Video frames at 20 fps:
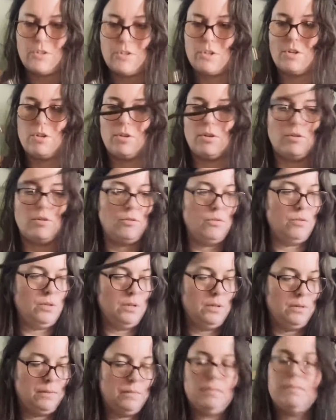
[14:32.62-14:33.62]
to,
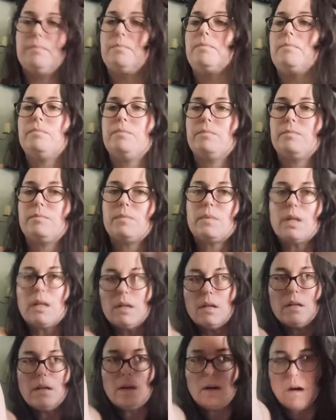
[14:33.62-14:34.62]

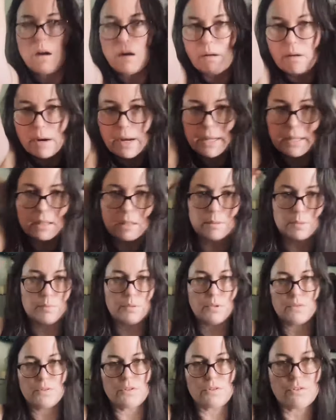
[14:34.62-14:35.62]
all right, let me
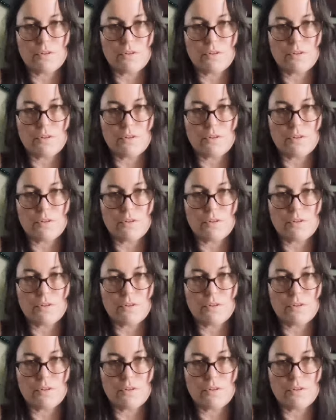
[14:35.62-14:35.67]
put this